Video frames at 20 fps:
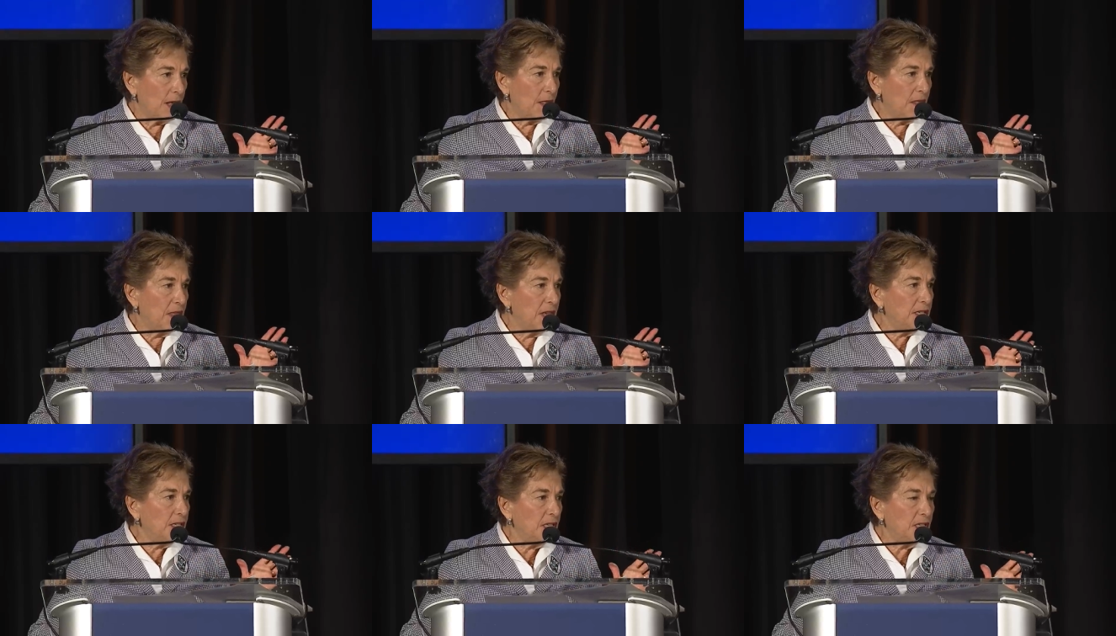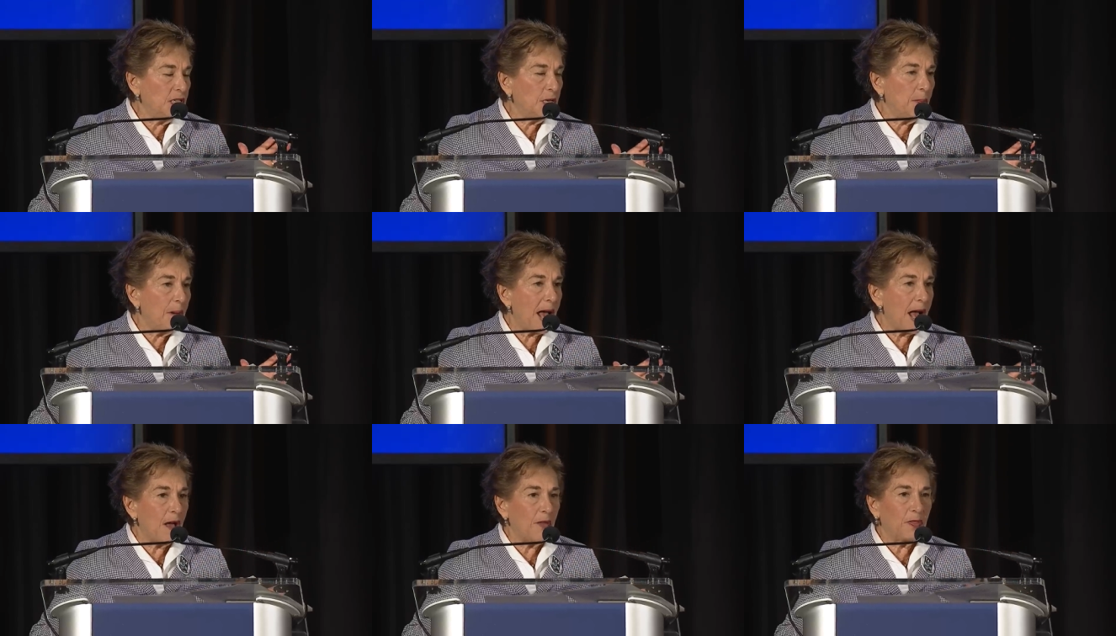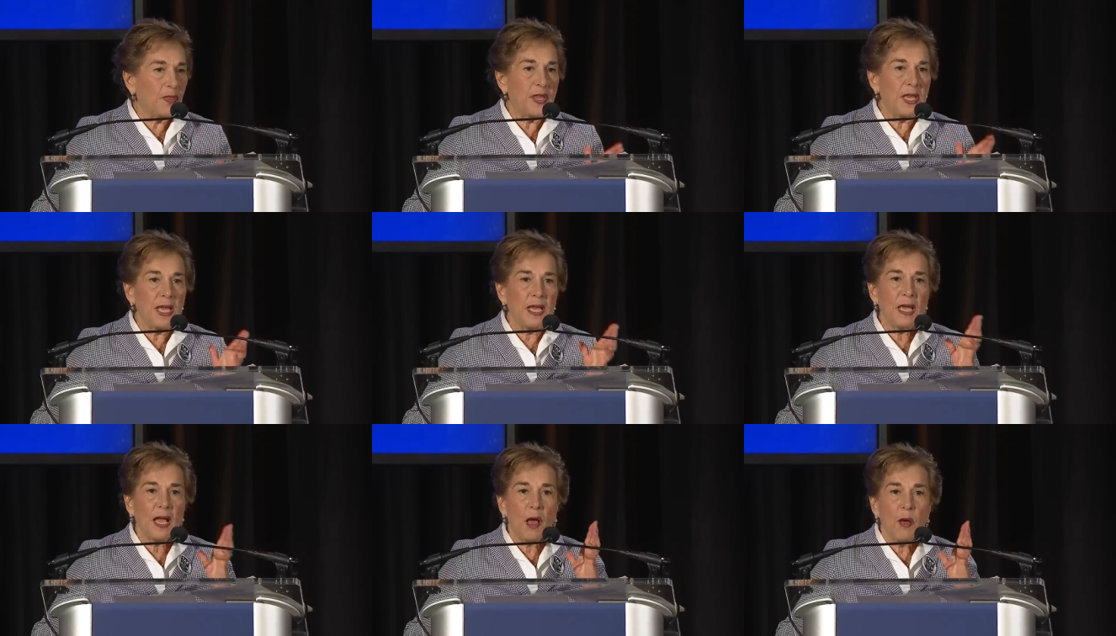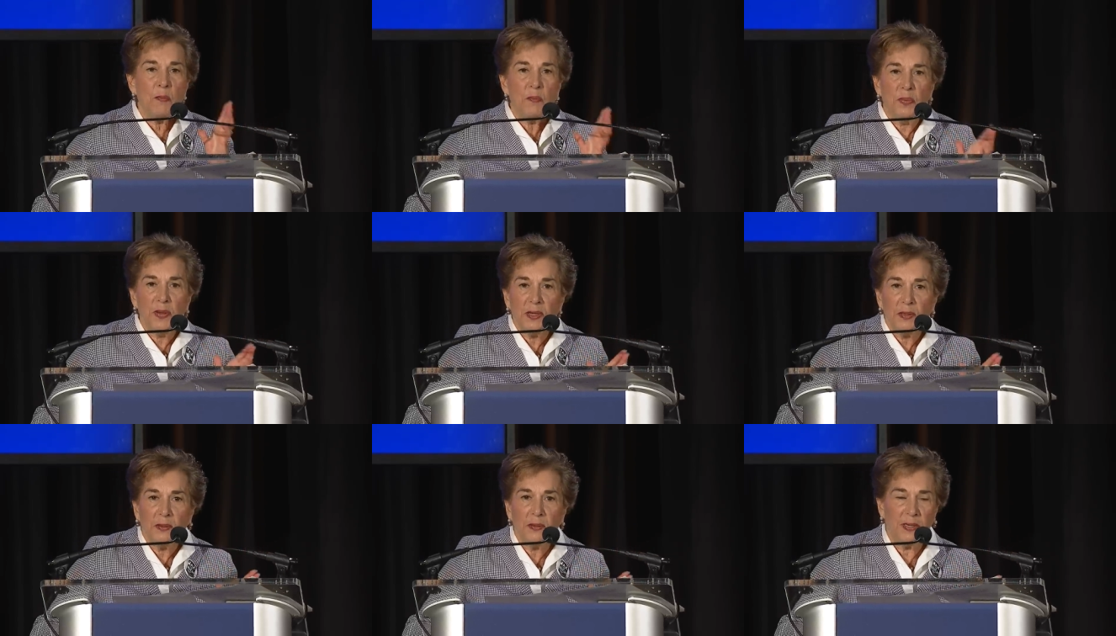This is about the
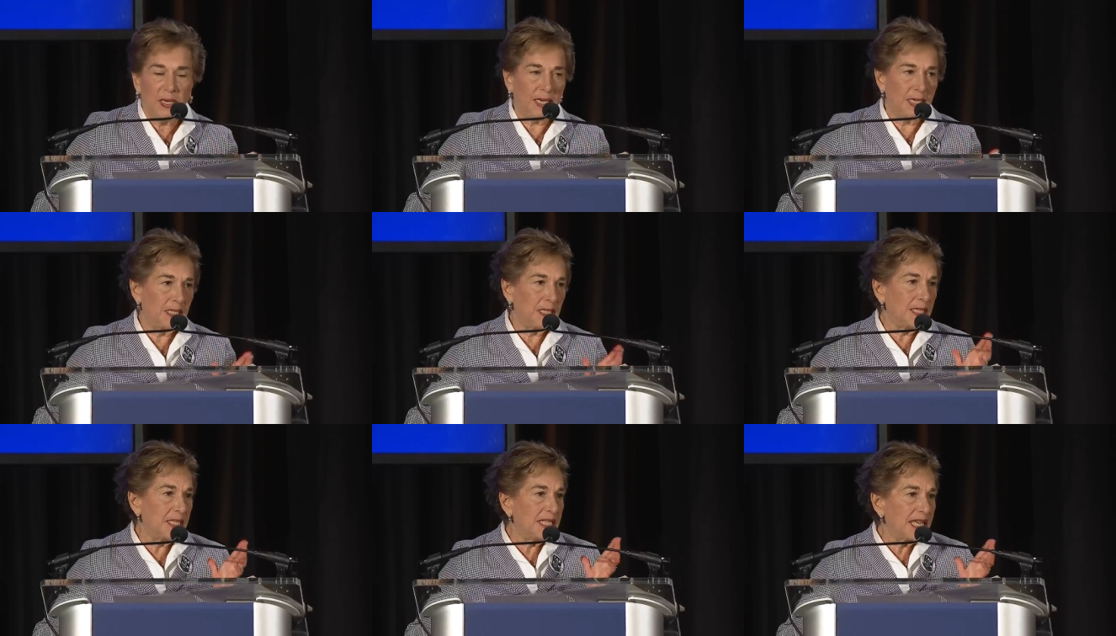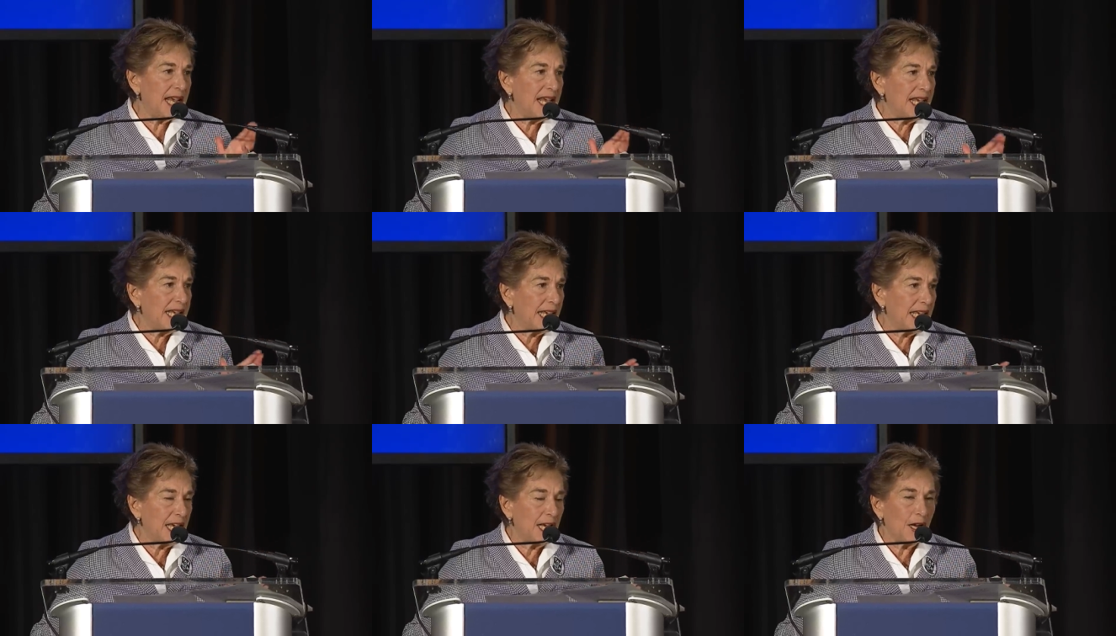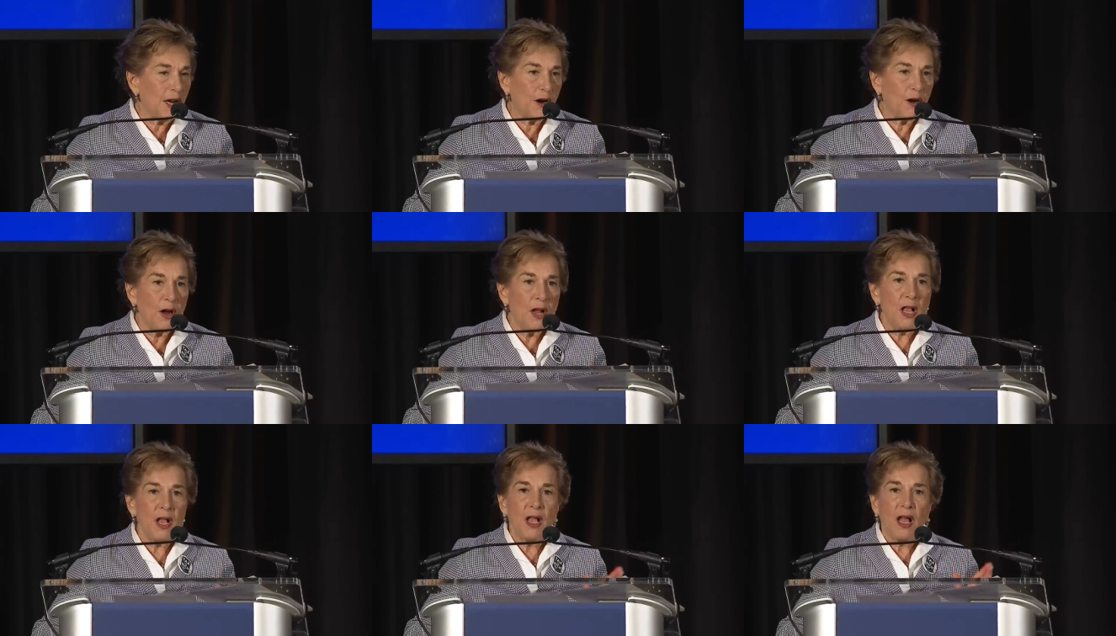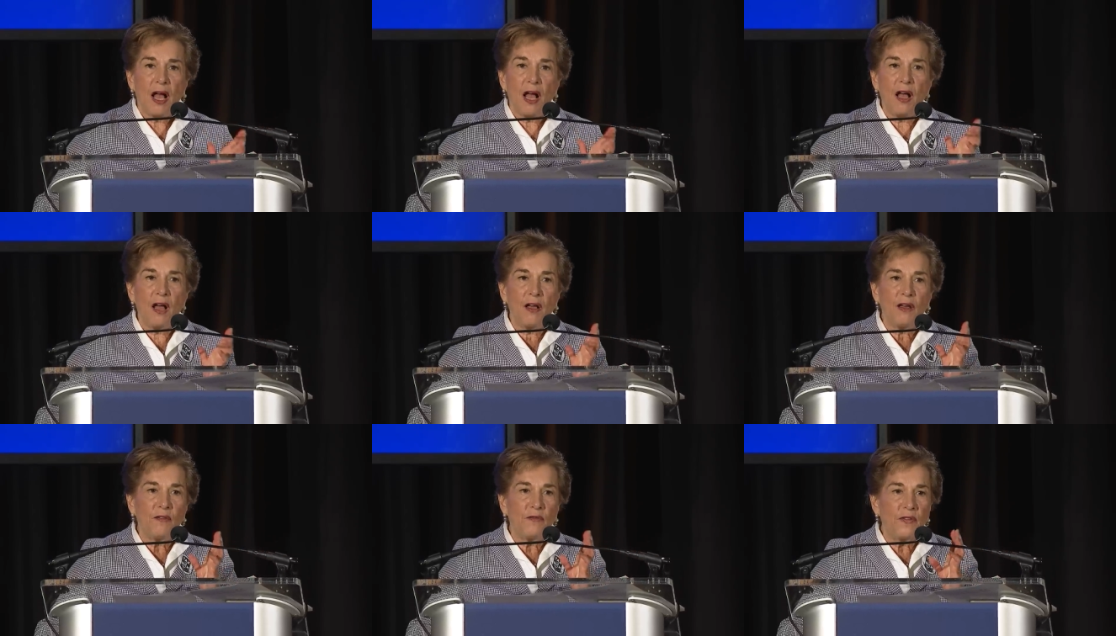ability to take care
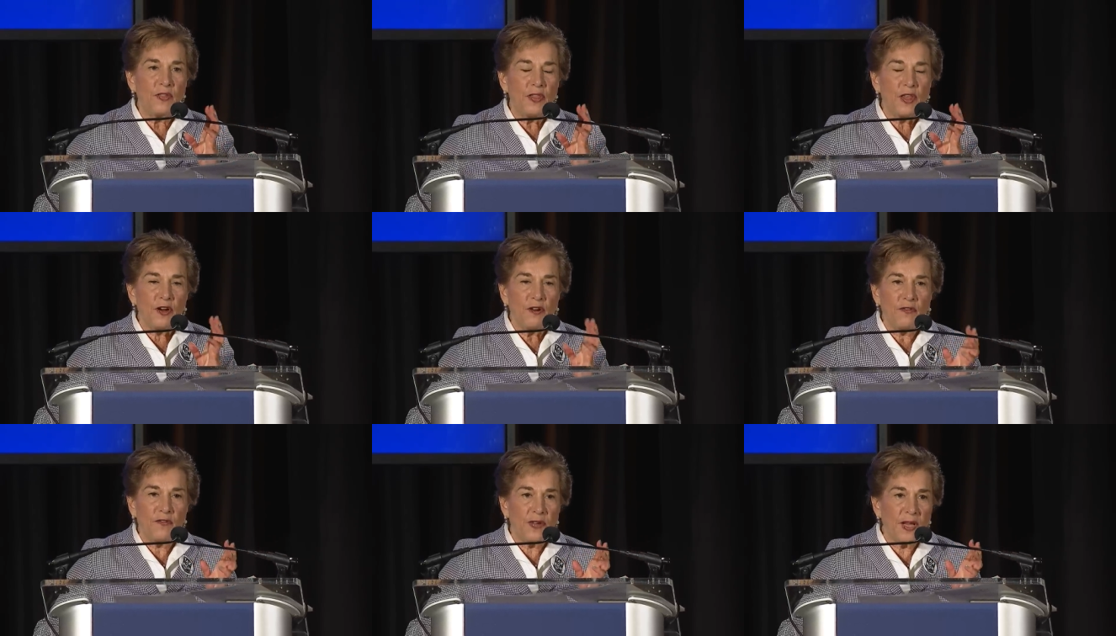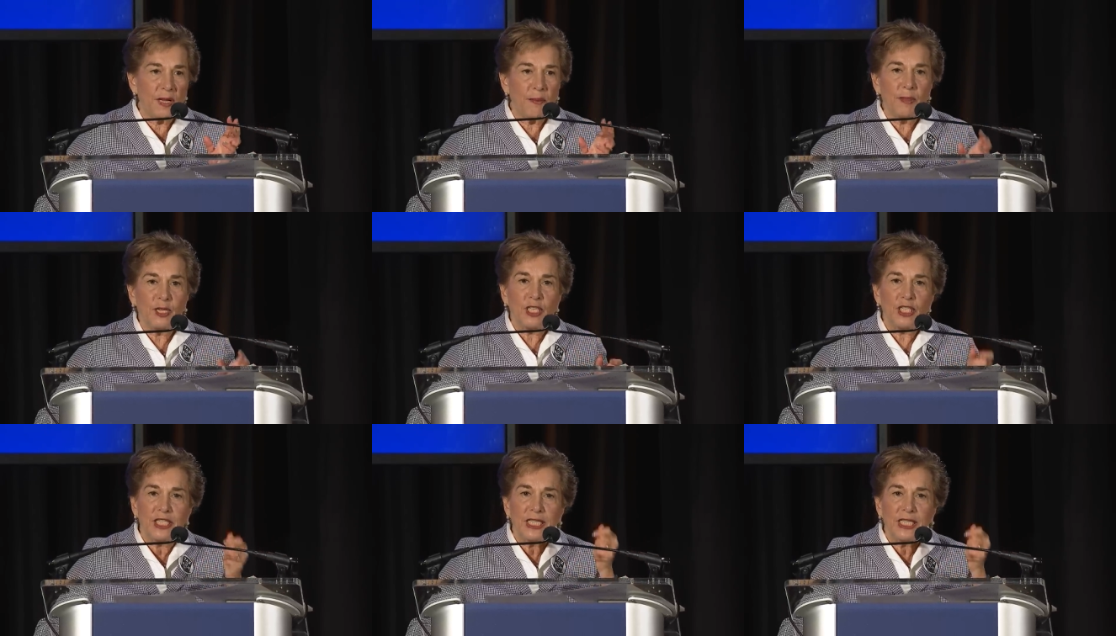of their families,